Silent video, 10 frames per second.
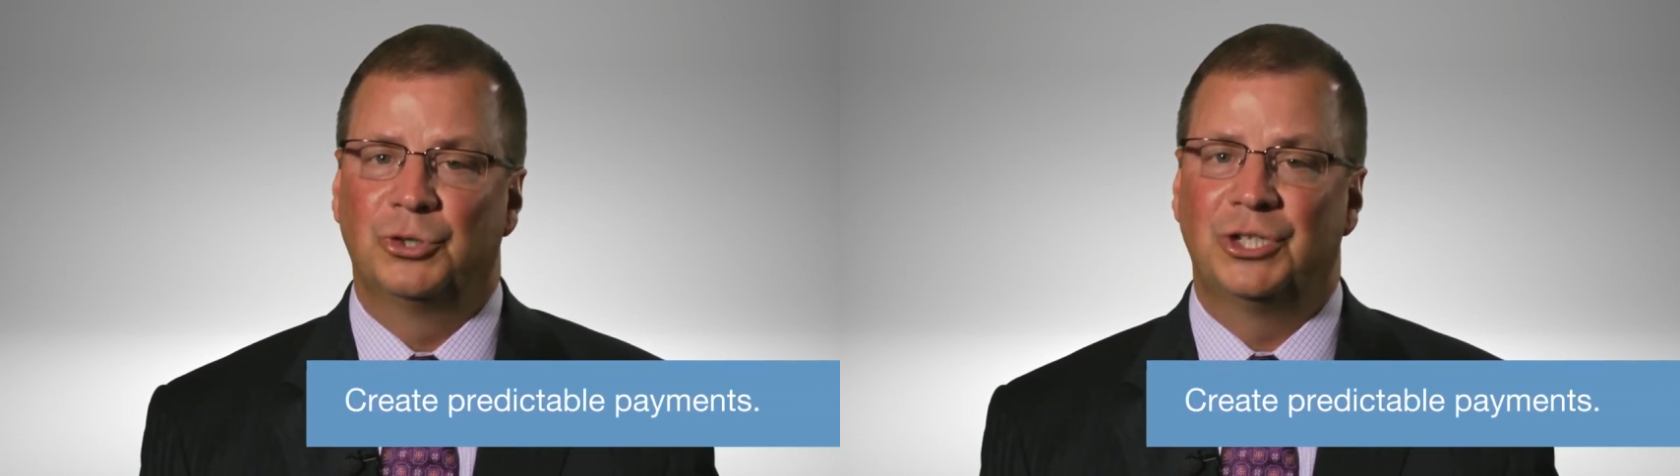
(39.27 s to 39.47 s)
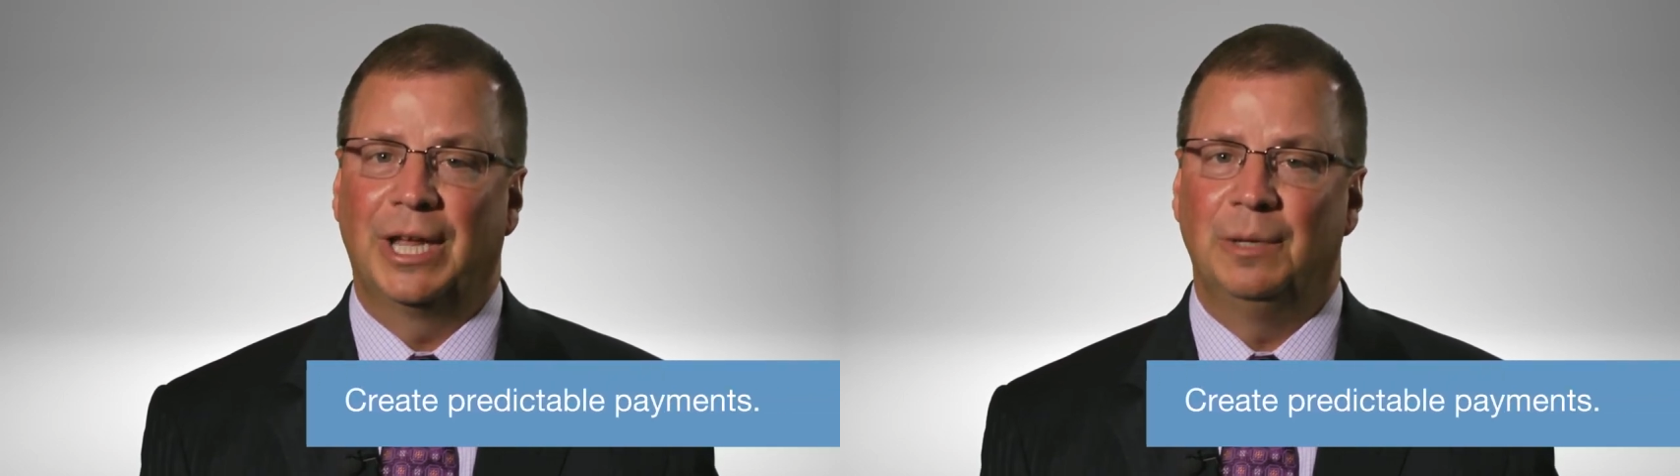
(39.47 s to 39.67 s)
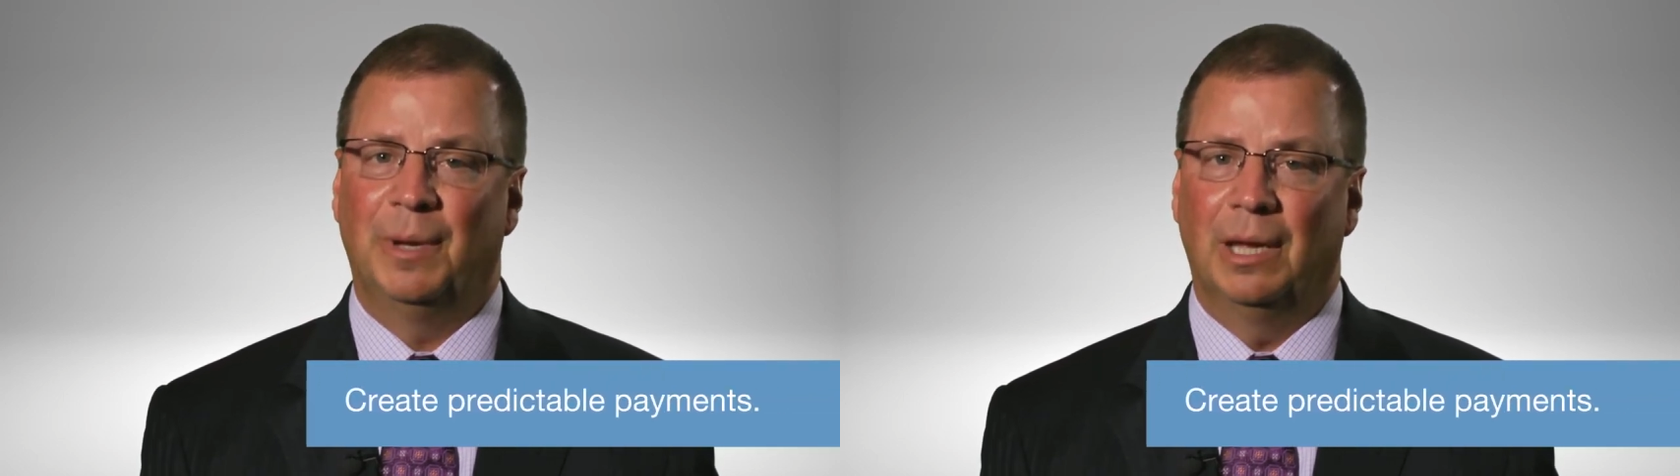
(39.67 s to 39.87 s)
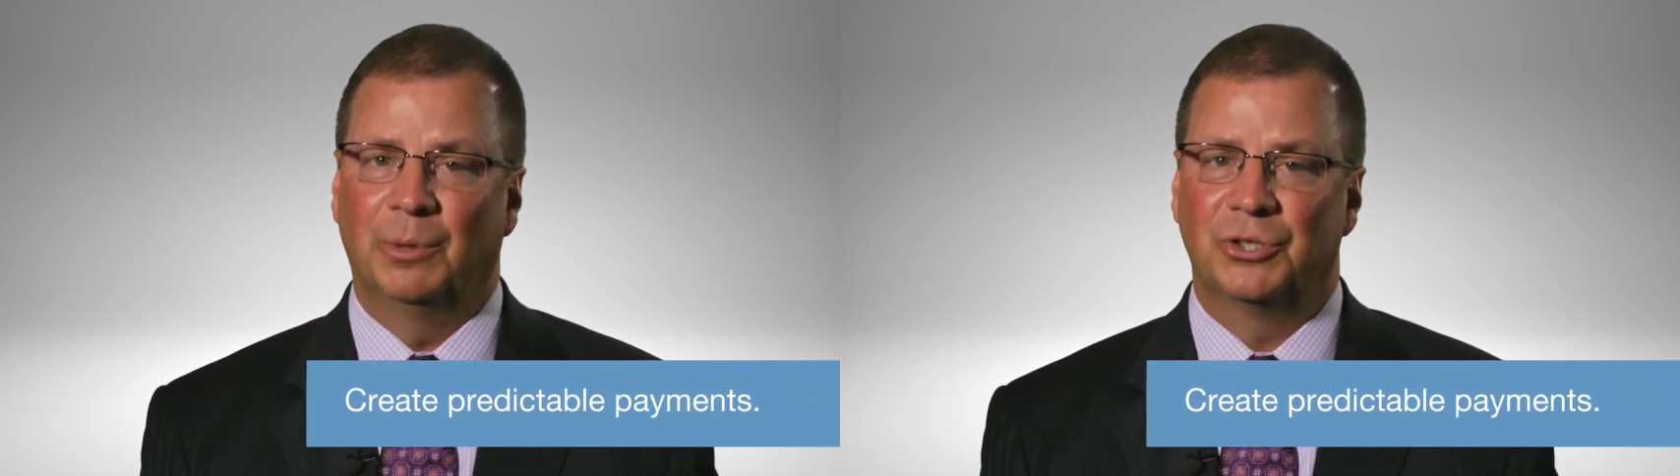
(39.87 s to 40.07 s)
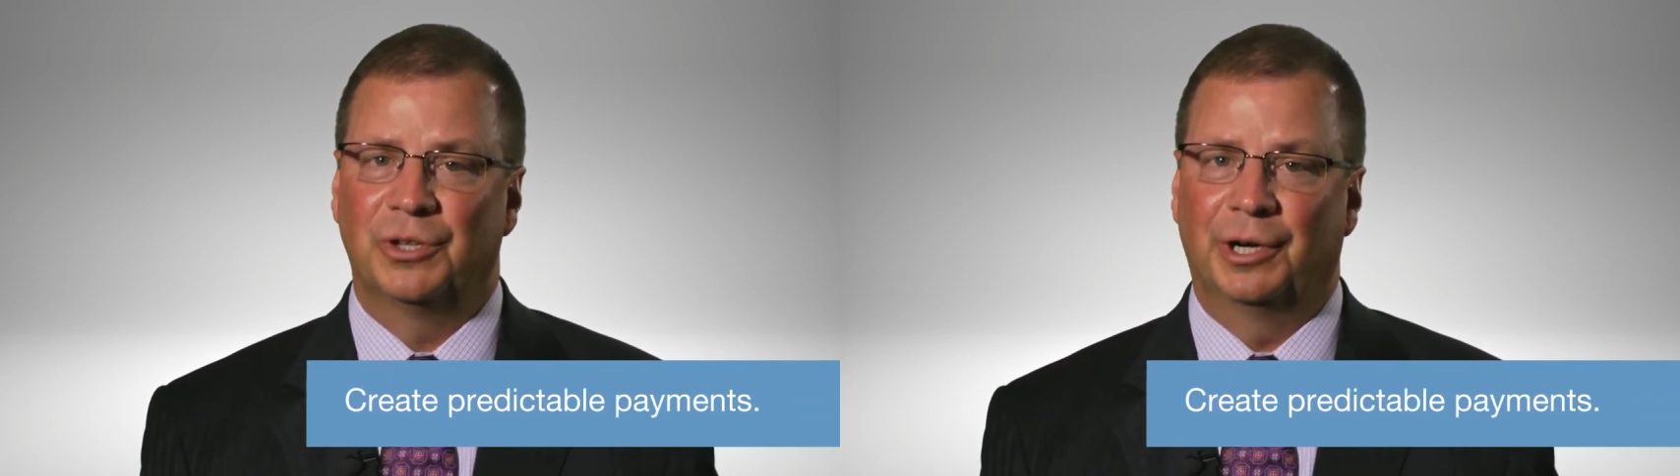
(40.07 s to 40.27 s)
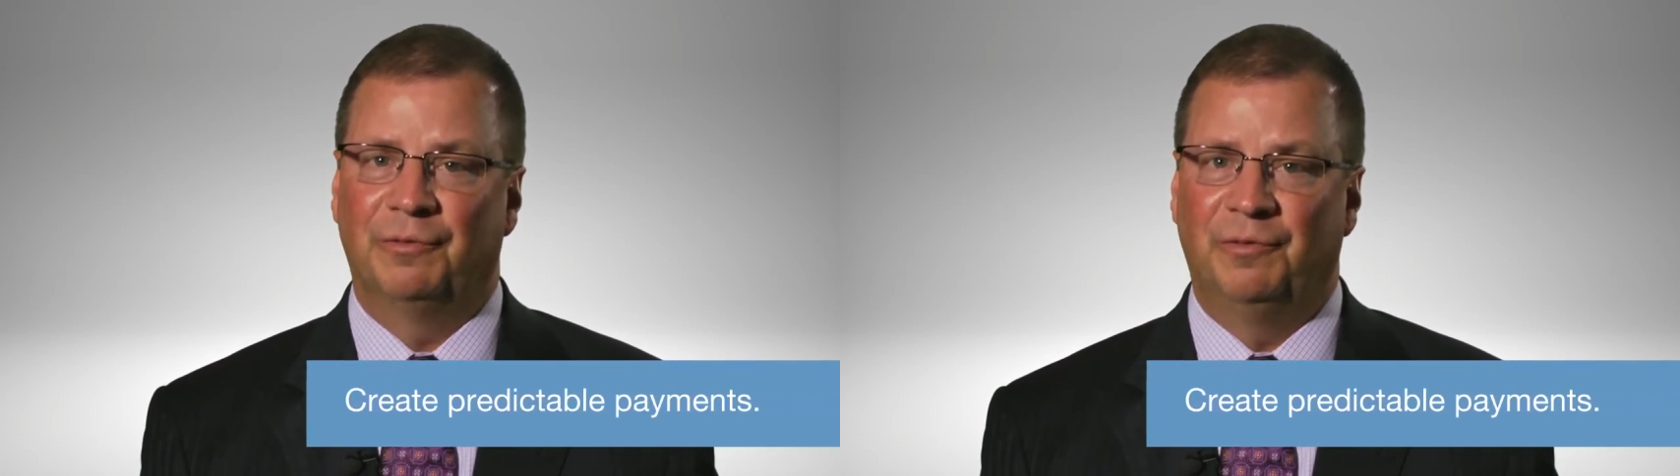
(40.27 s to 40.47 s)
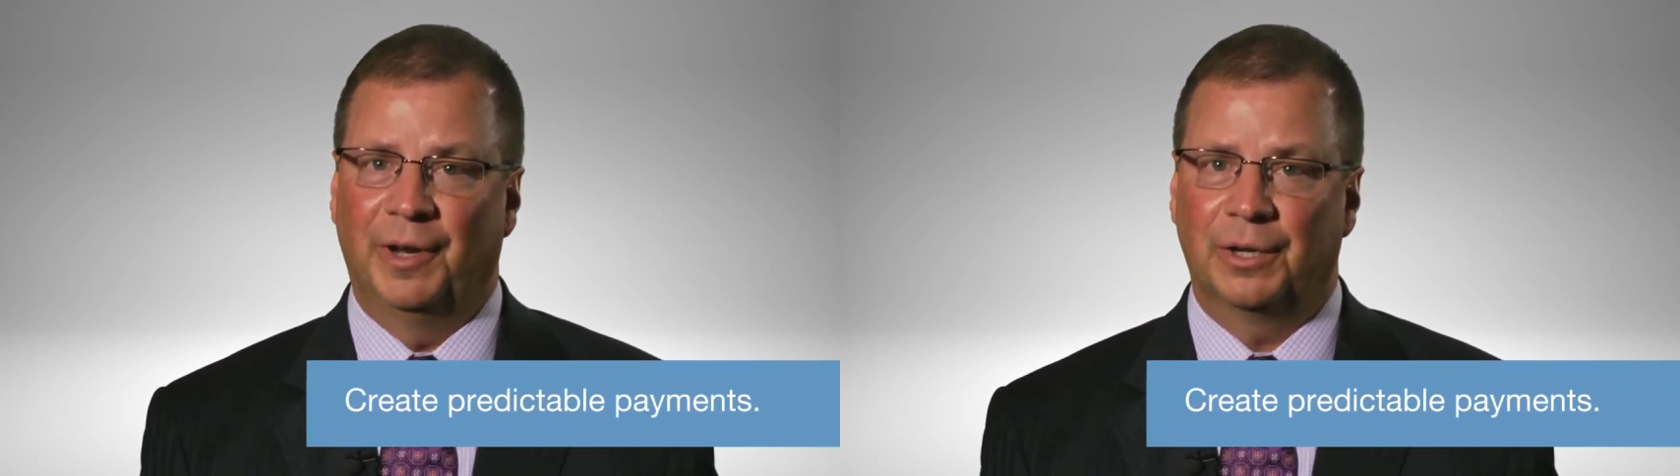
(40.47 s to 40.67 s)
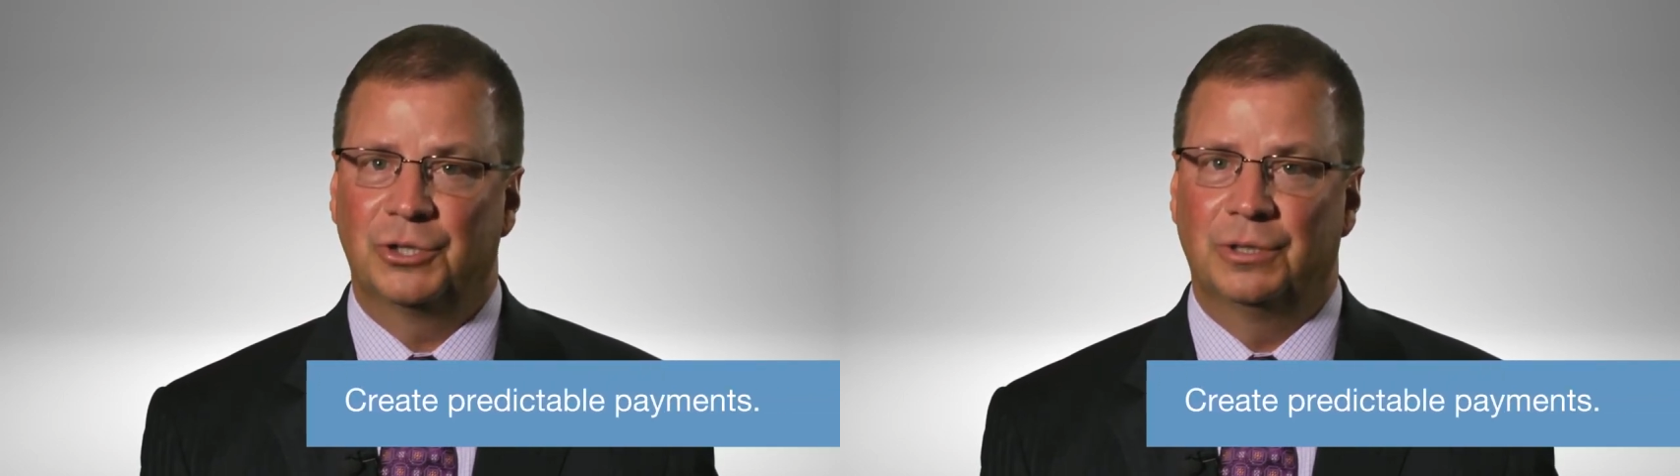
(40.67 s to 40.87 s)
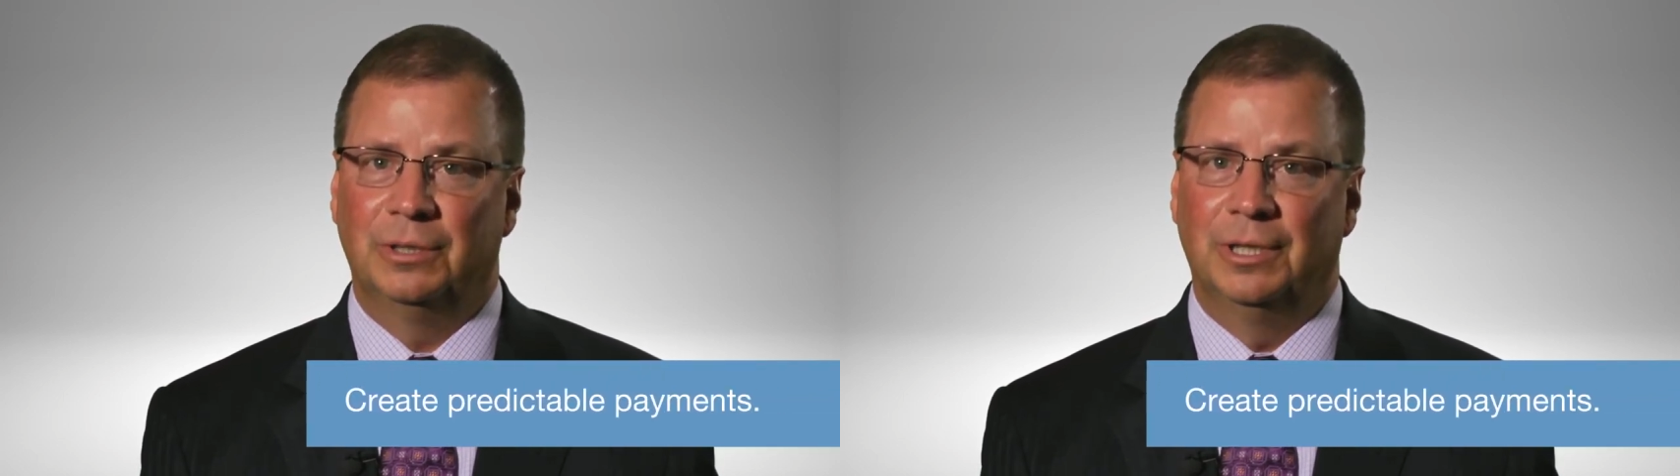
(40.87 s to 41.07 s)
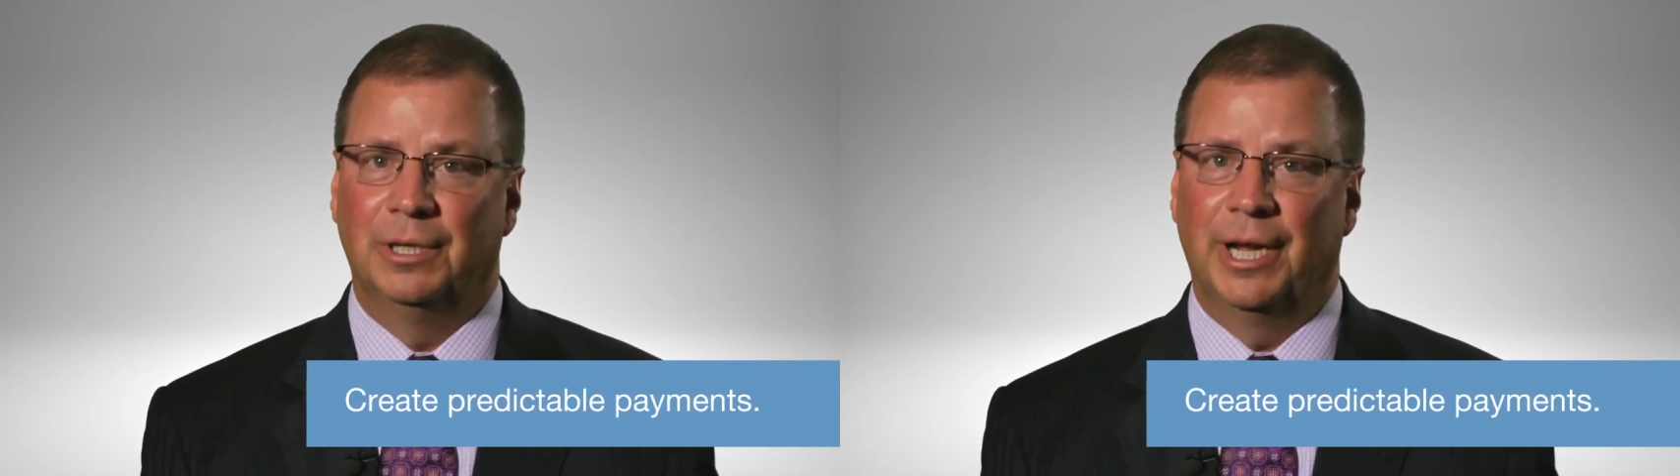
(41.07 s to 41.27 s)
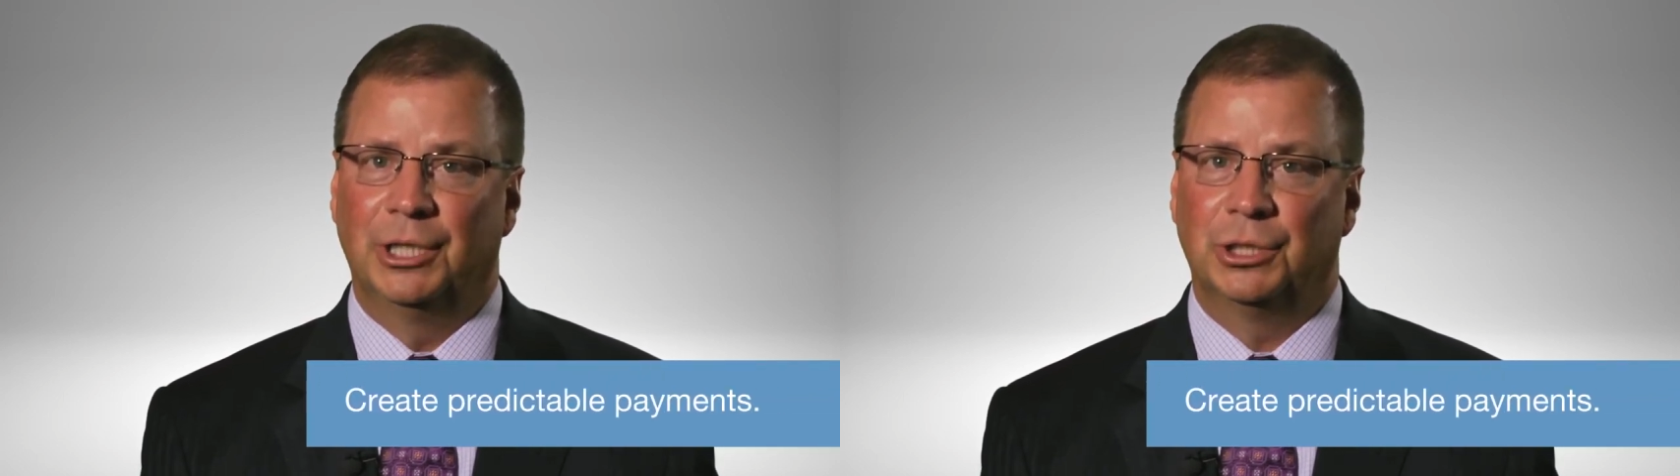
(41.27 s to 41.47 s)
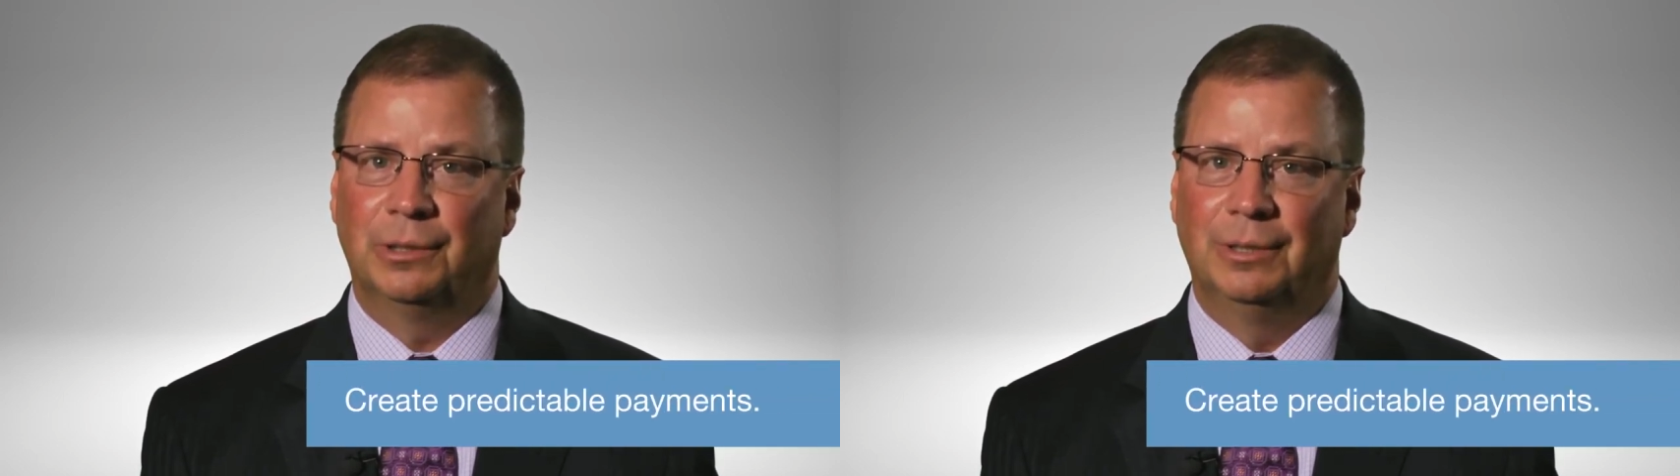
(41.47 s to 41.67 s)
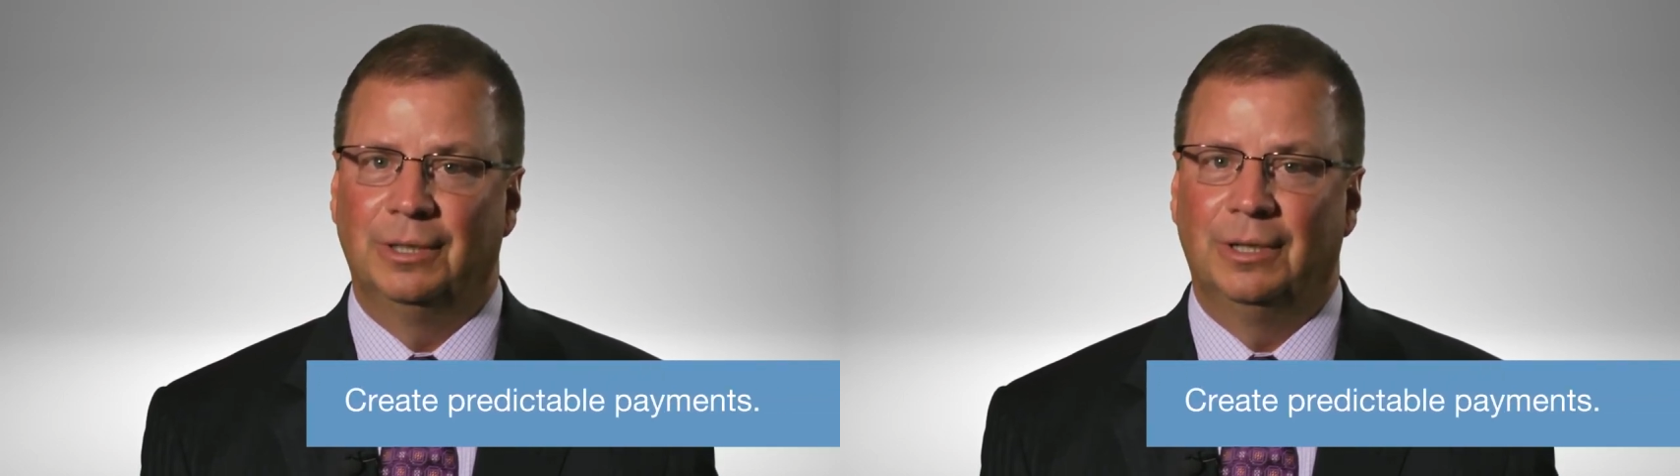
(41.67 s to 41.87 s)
steady payments that are fixed in nature.